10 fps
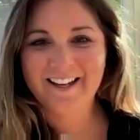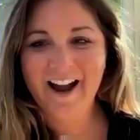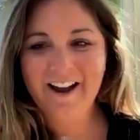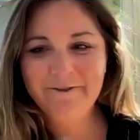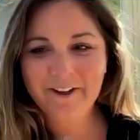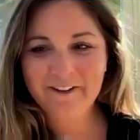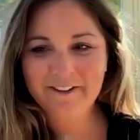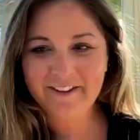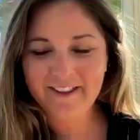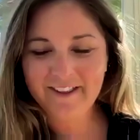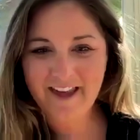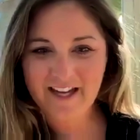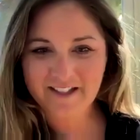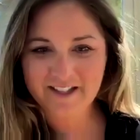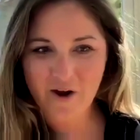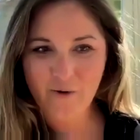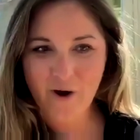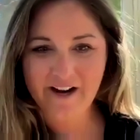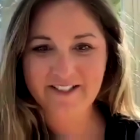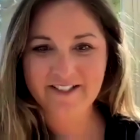I feel as though
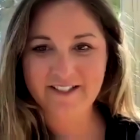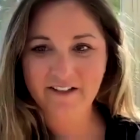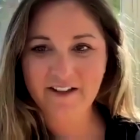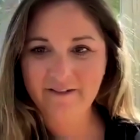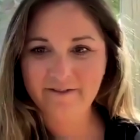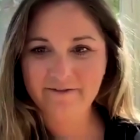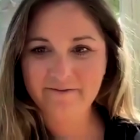I still have